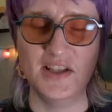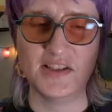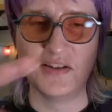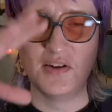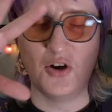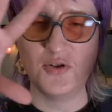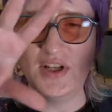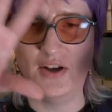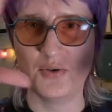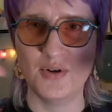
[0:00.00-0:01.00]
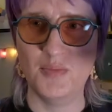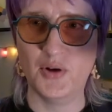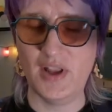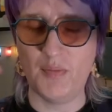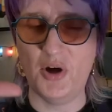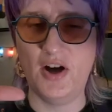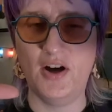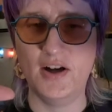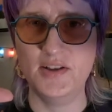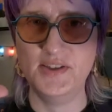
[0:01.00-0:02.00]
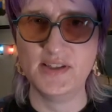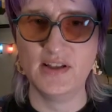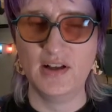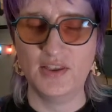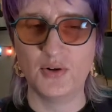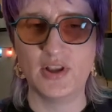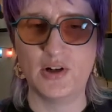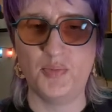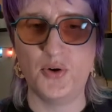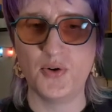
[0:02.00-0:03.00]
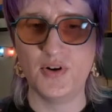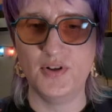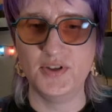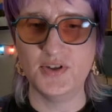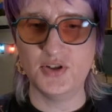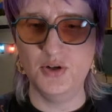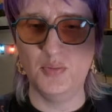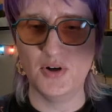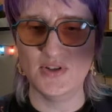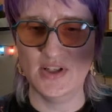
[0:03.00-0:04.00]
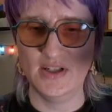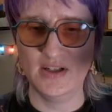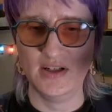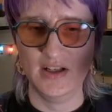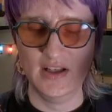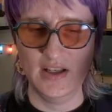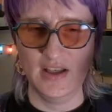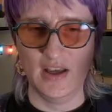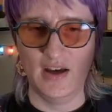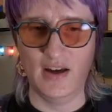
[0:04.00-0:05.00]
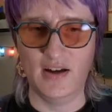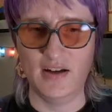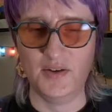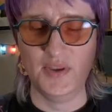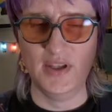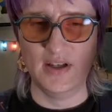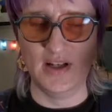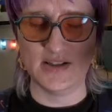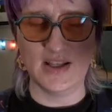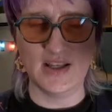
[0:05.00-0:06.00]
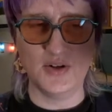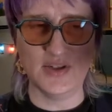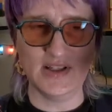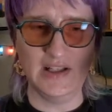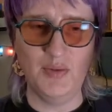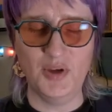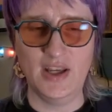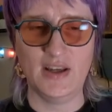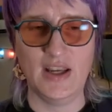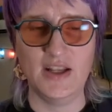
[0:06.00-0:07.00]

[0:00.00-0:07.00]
these hotel rooms. They're like pods, they're little portals, two person. Uh, it's like you're sleeping